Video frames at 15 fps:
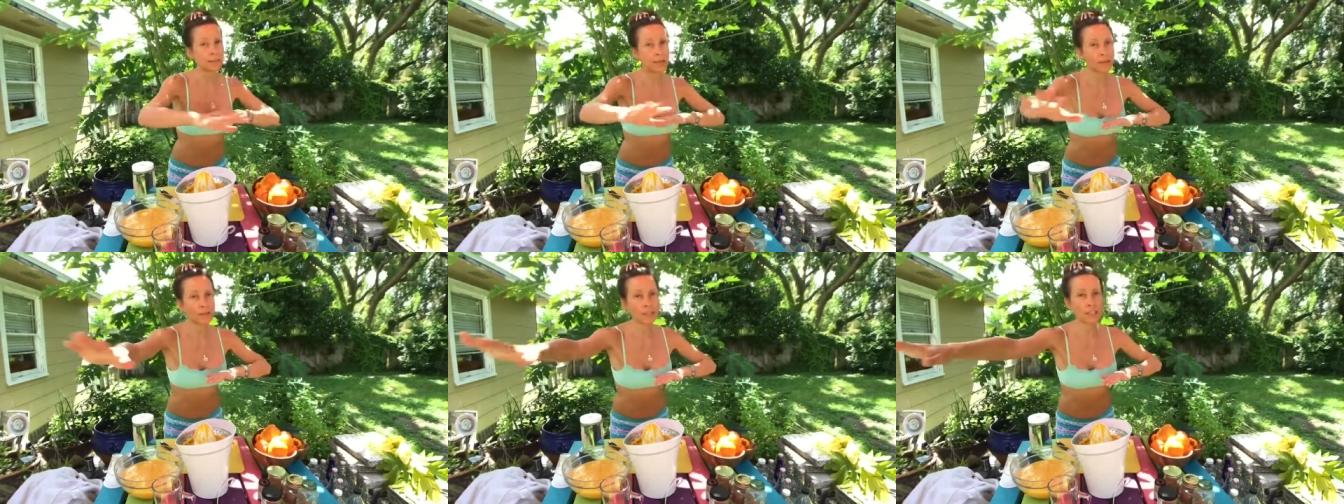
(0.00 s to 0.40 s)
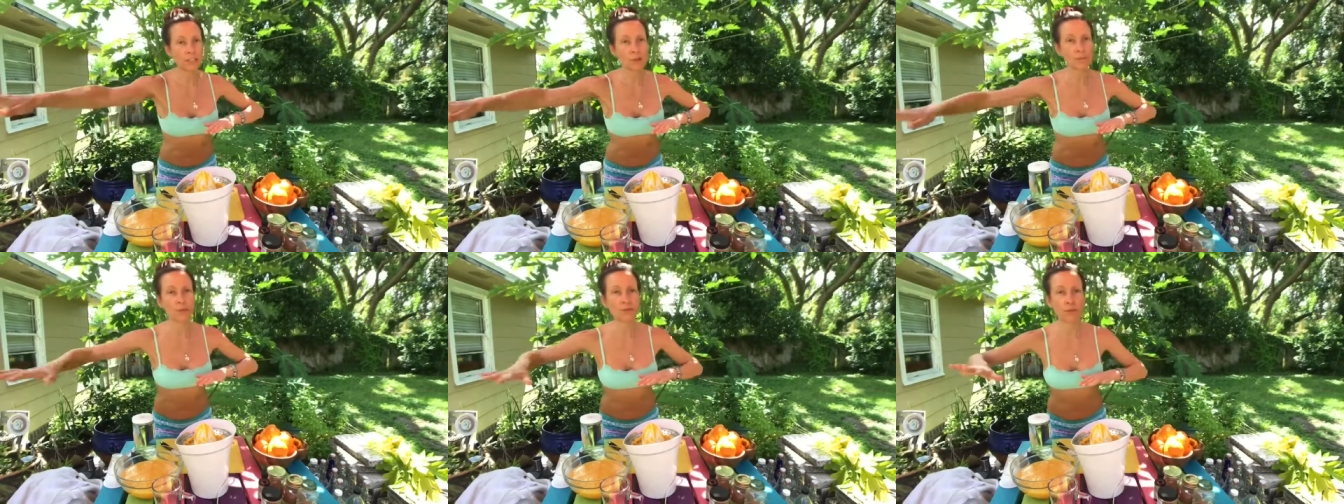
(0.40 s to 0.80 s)
about
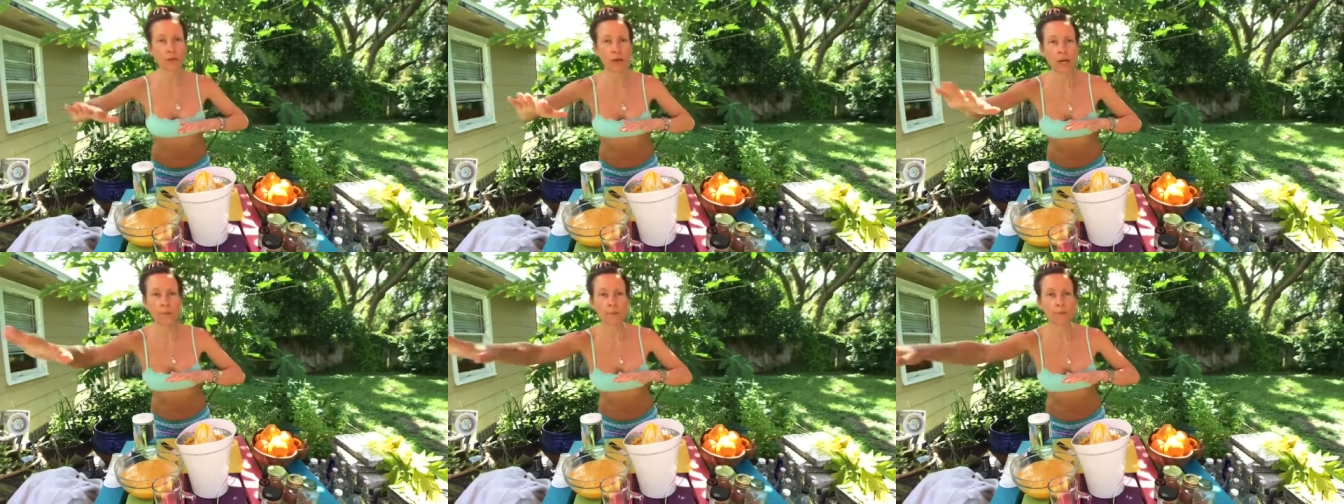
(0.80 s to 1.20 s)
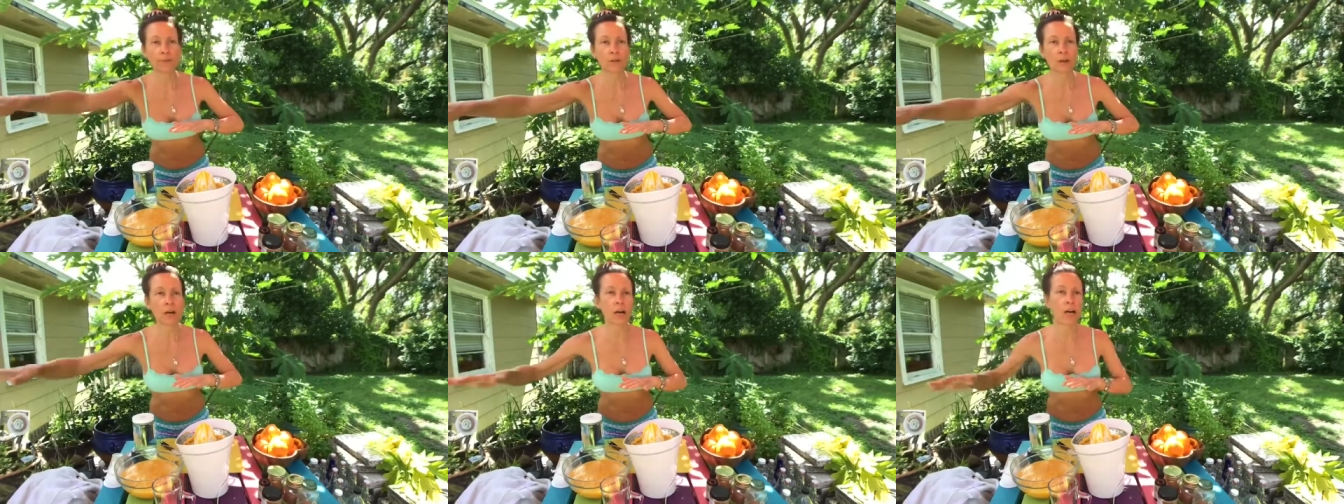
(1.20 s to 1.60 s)
this before I
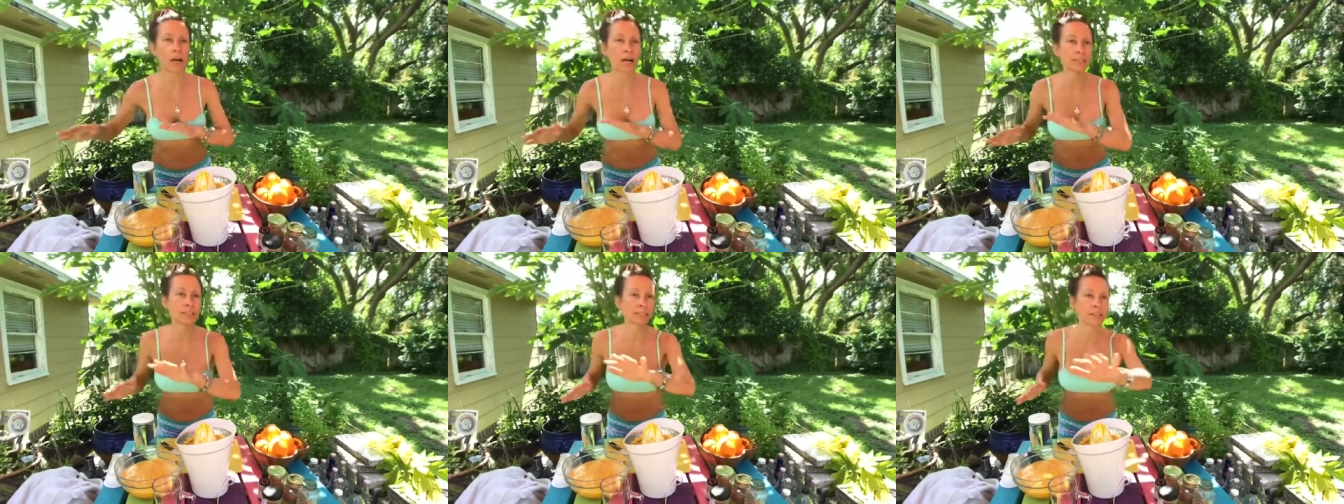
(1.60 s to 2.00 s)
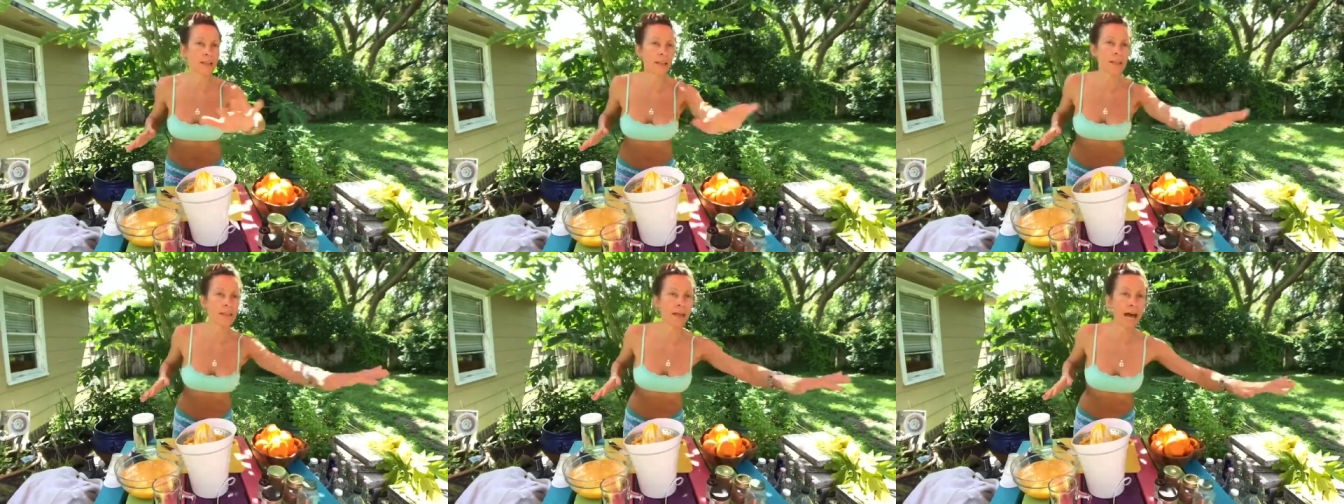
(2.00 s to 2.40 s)
move on
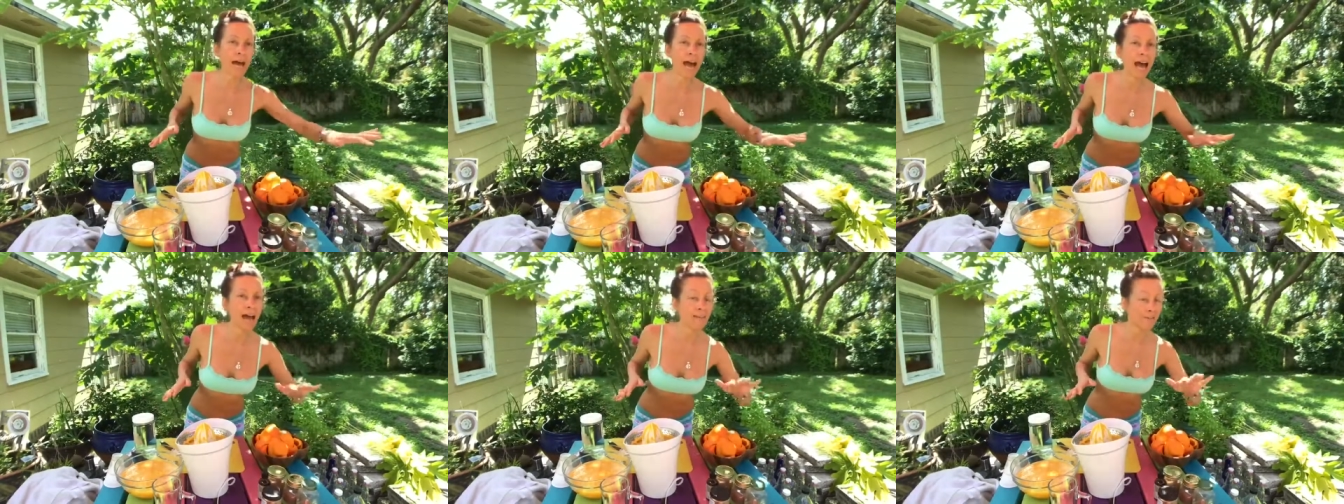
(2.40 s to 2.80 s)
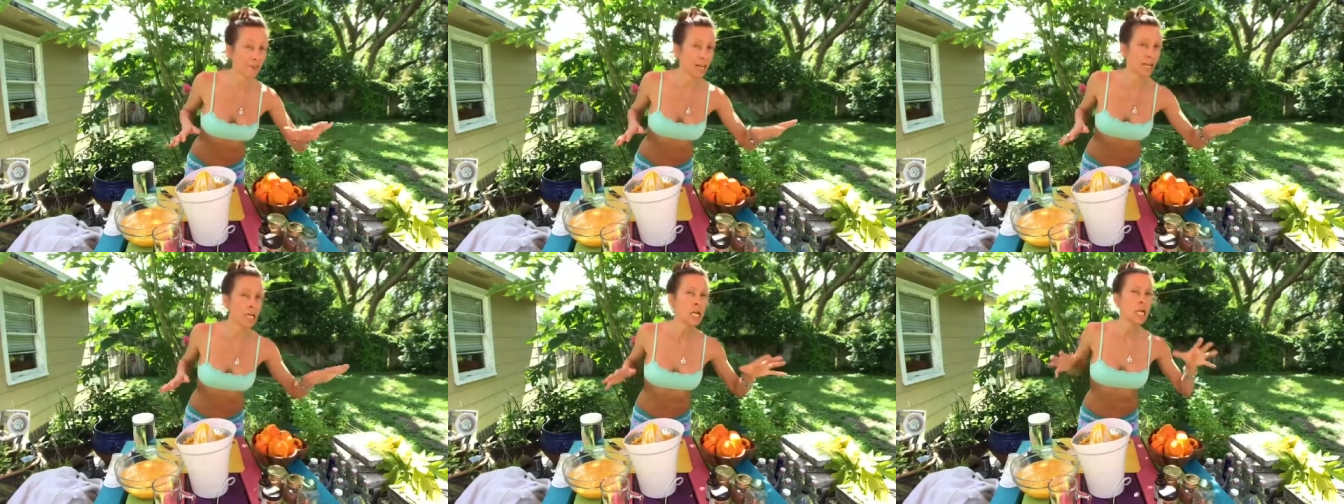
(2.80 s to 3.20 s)
to that,
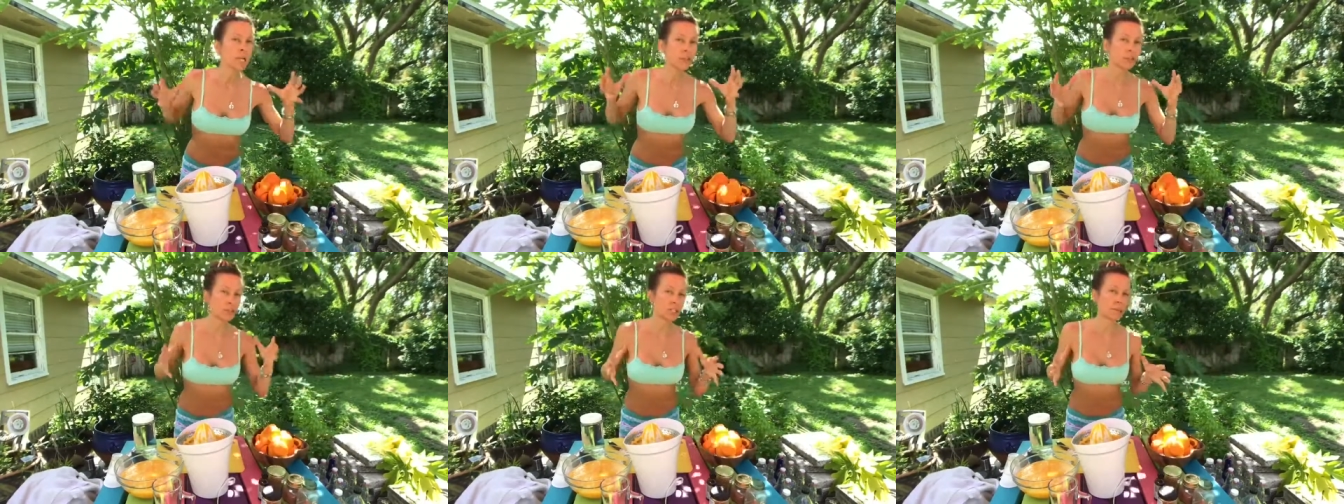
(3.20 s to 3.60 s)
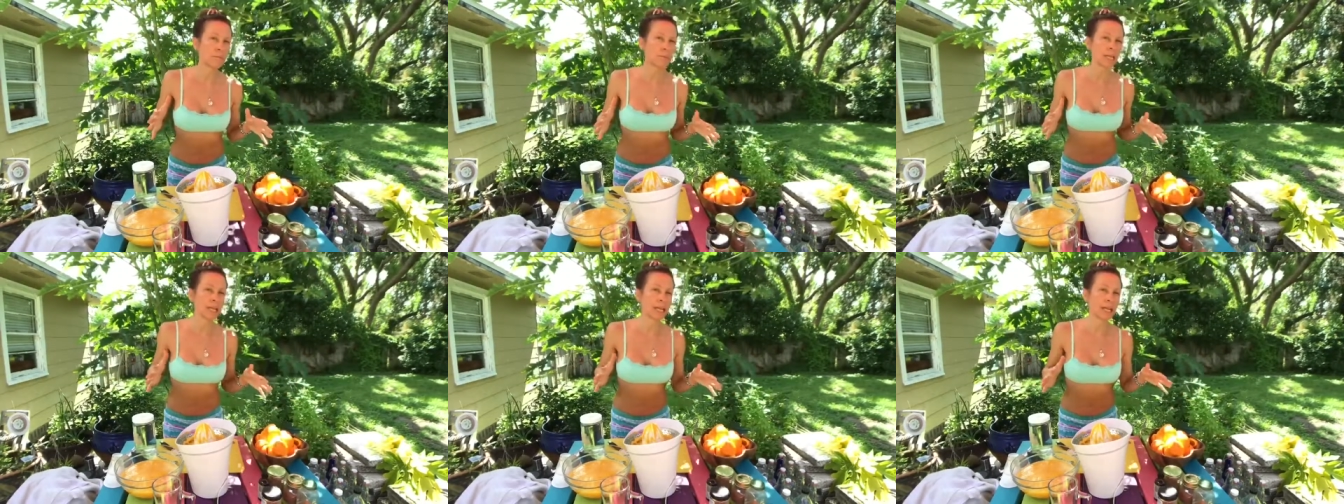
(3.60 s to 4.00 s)
right? So to
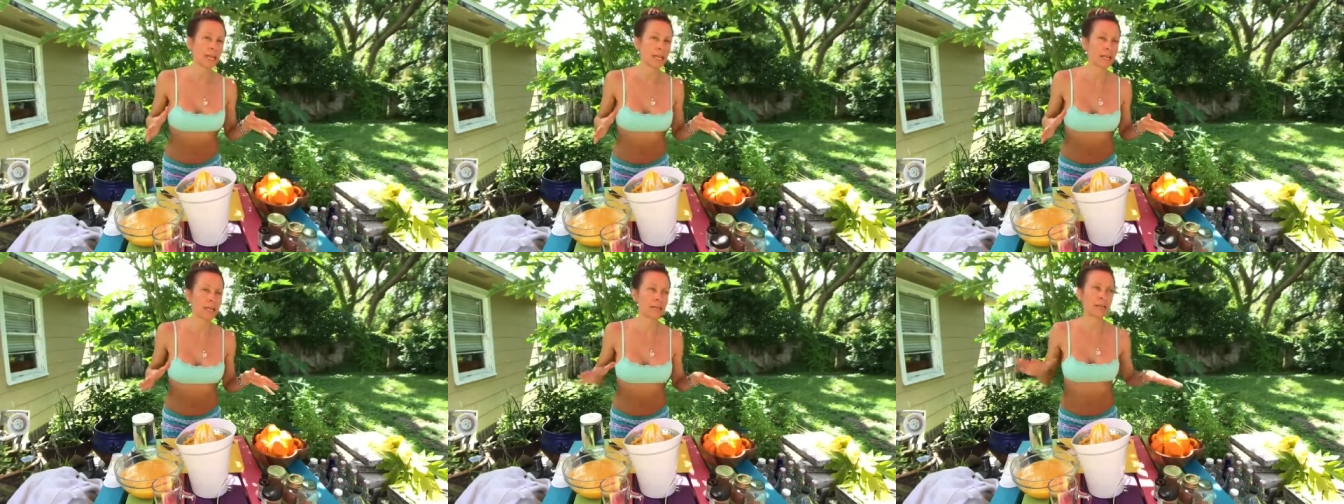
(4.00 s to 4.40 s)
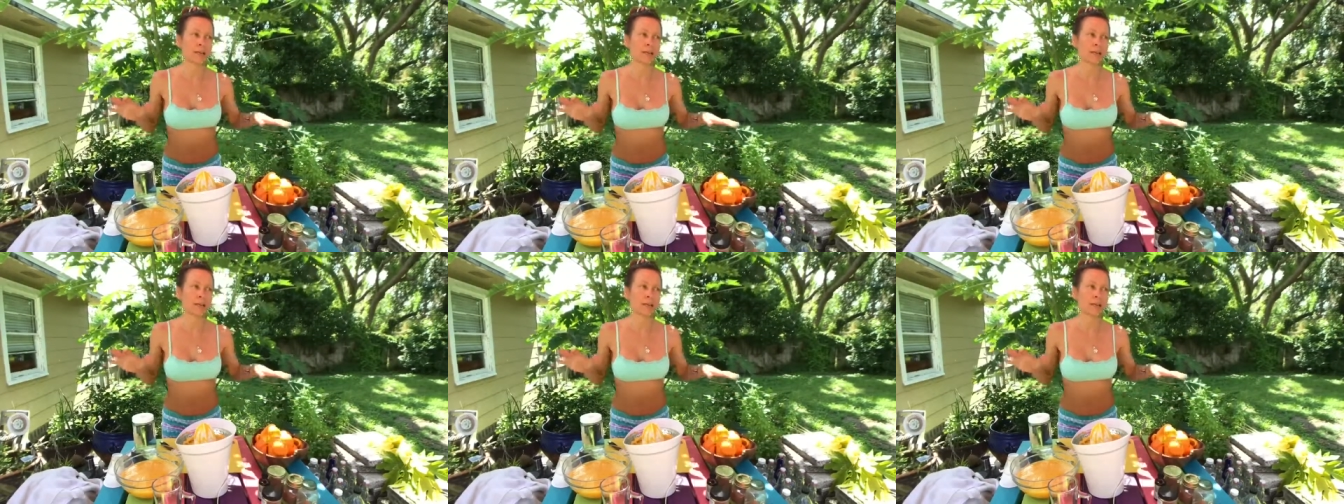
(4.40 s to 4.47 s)
me,